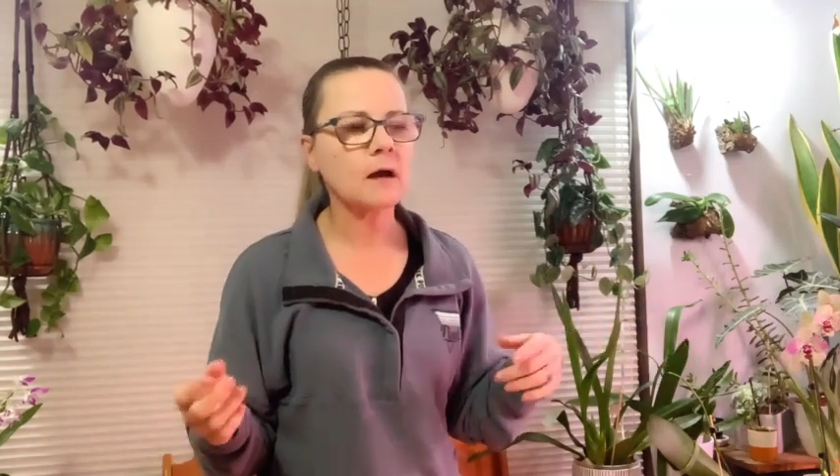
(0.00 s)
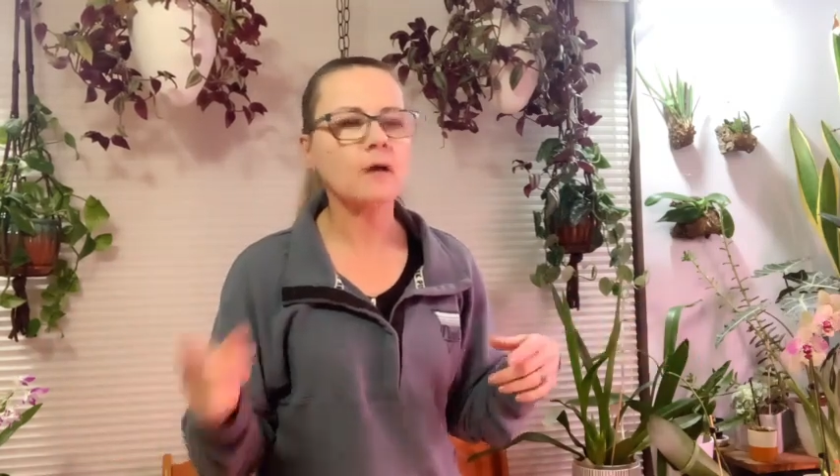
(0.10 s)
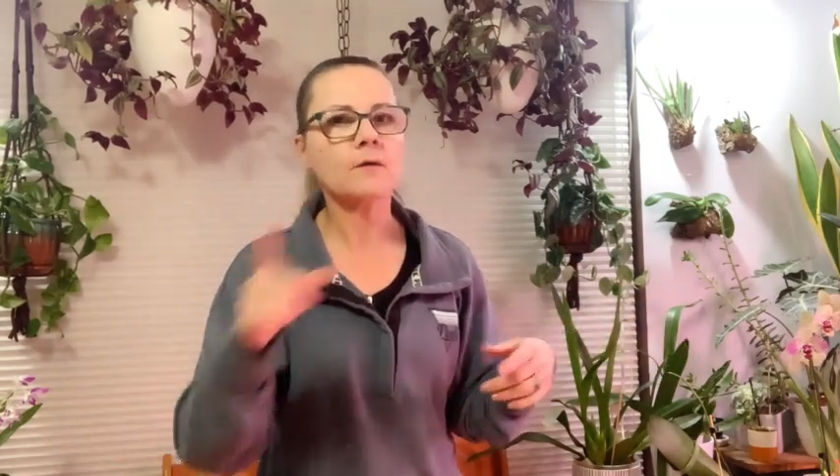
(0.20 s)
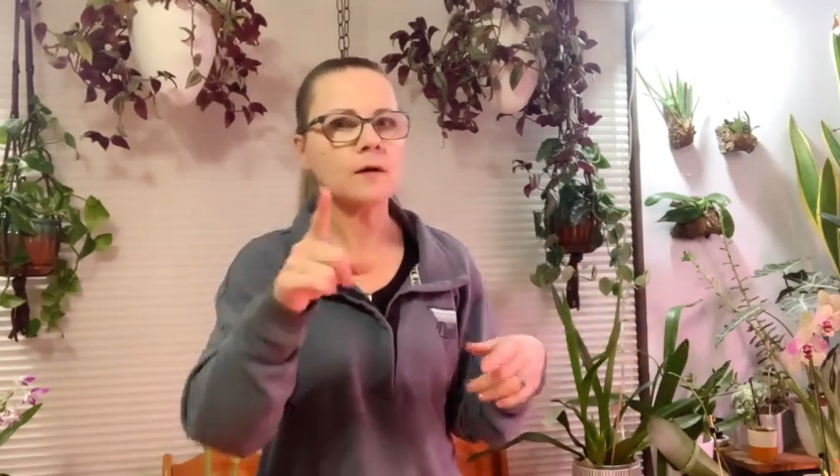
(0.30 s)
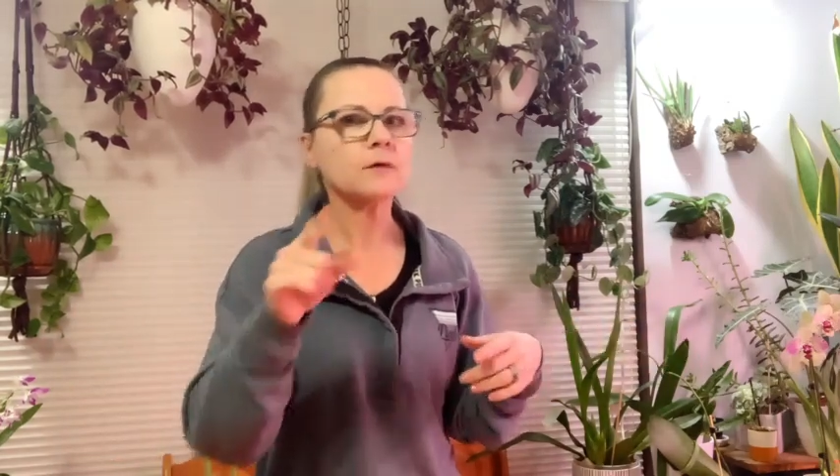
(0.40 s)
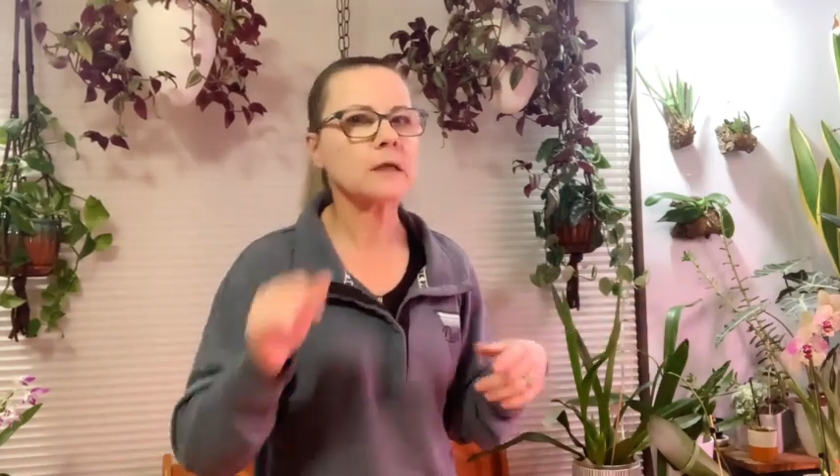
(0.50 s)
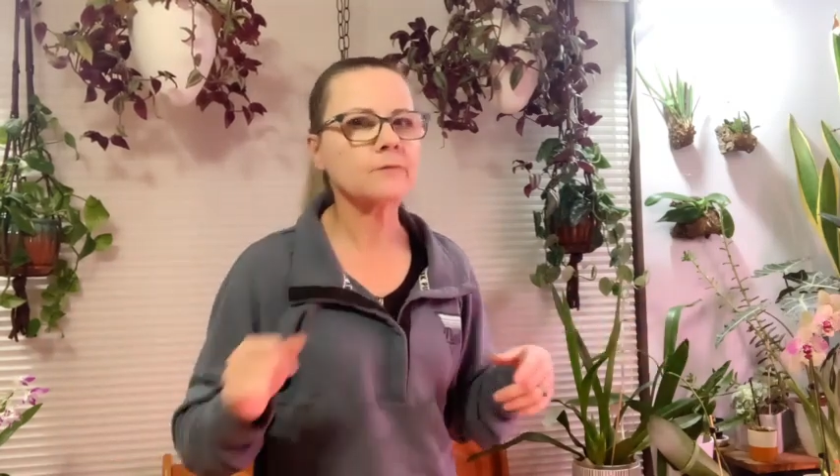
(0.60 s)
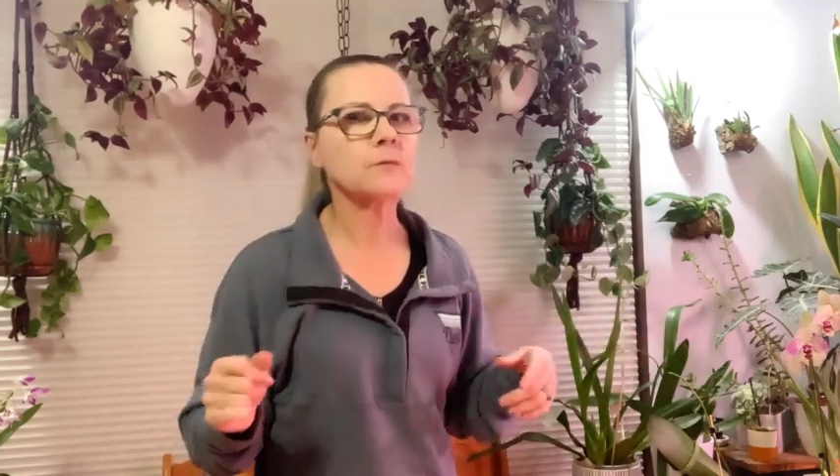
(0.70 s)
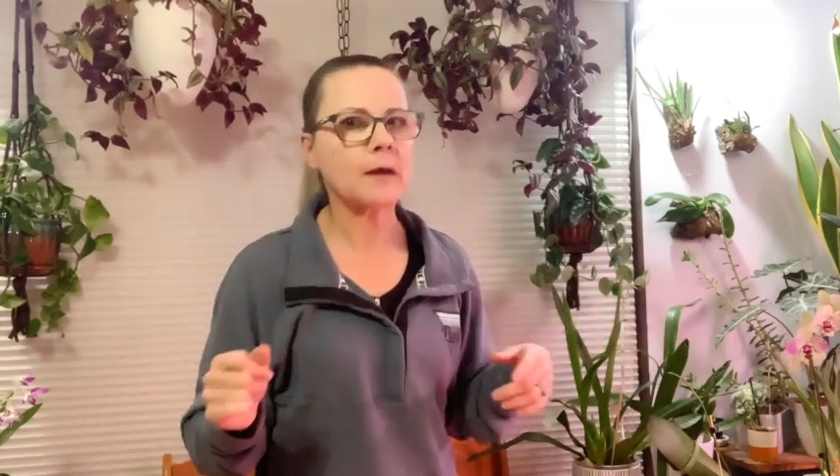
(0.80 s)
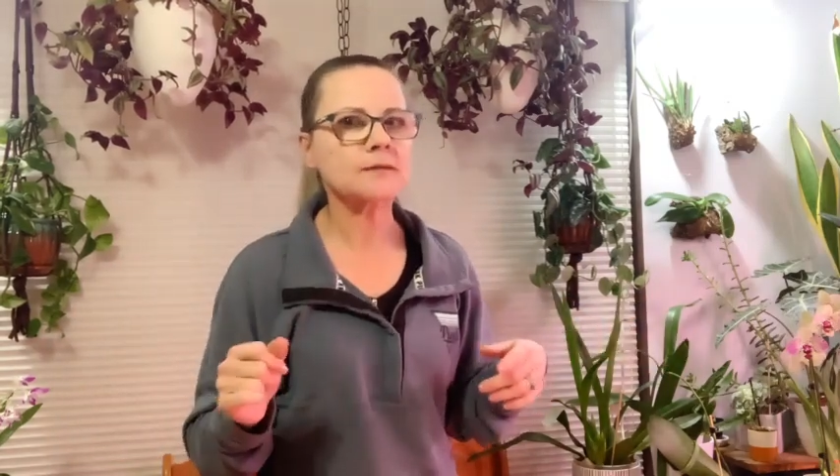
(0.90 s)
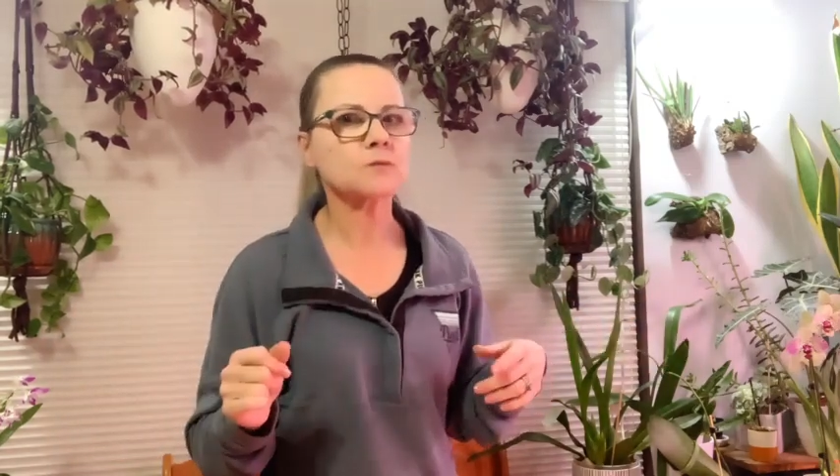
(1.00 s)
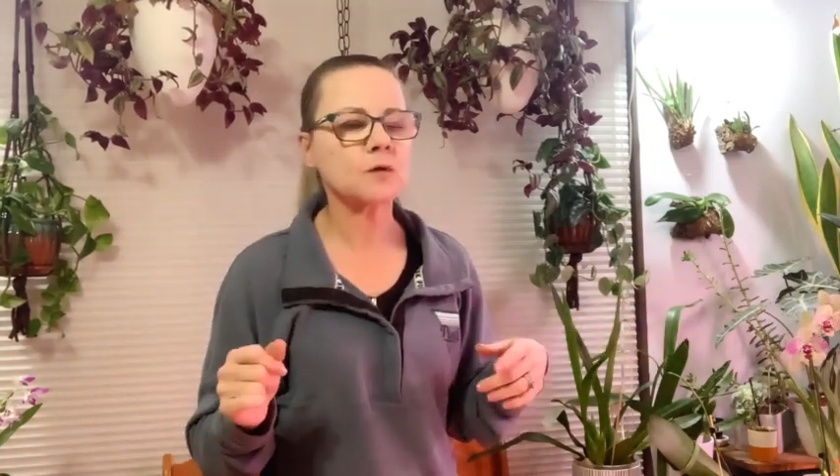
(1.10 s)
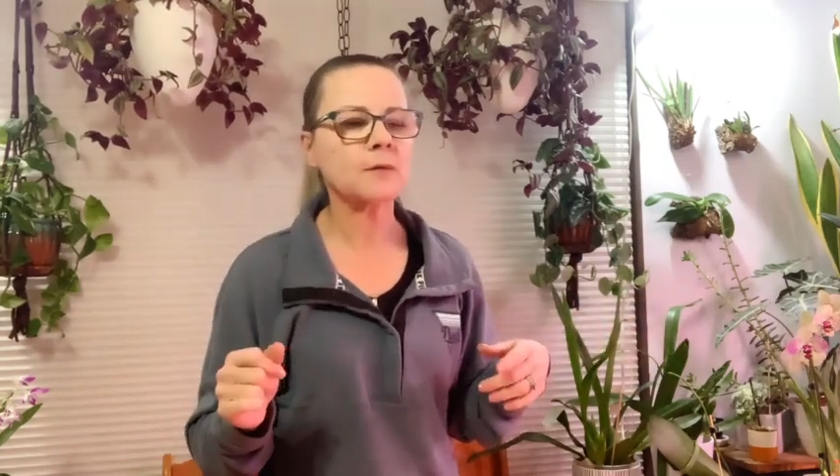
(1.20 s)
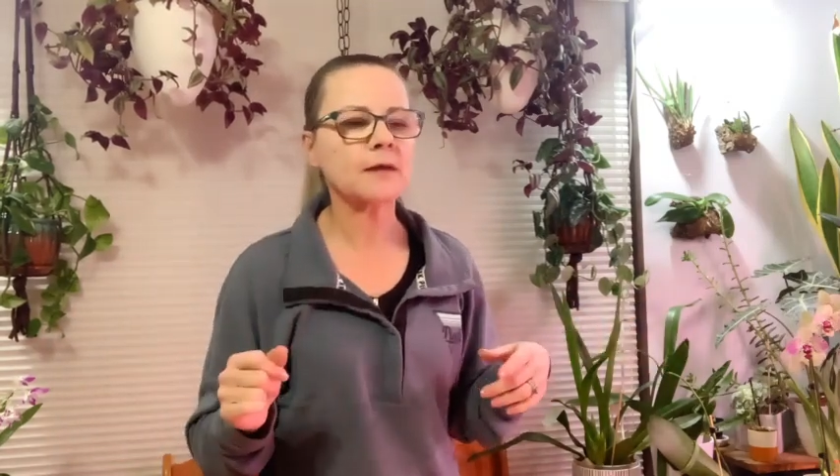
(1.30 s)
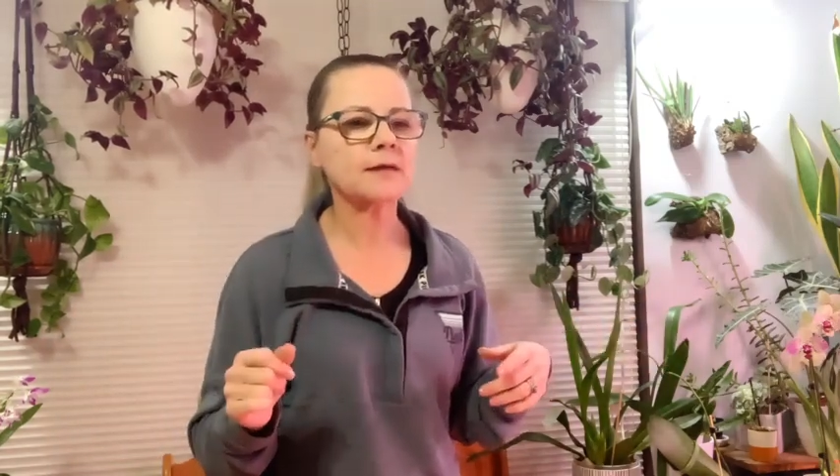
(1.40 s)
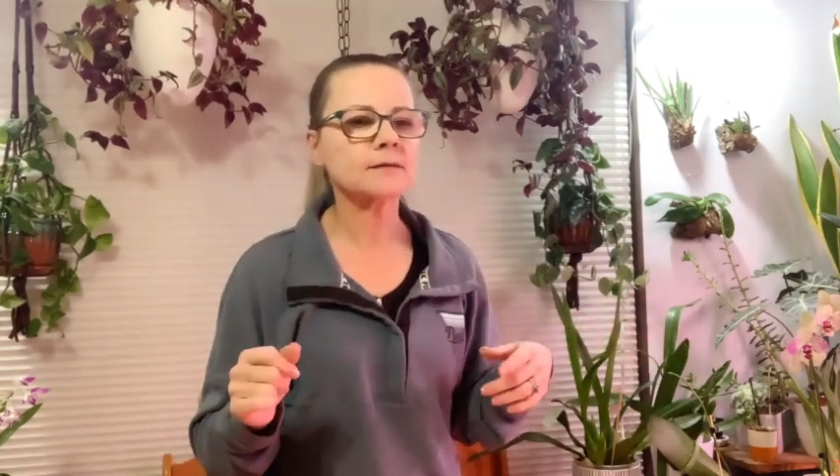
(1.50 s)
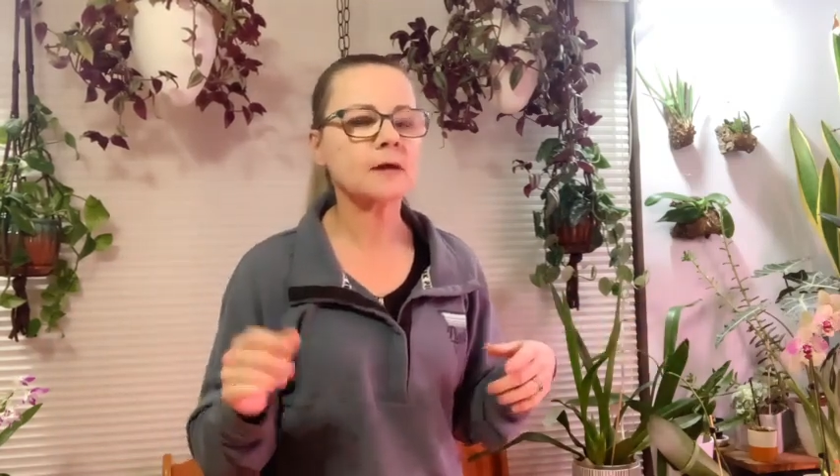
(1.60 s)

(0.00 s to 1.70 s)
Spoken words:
although I would love to buy some more plants,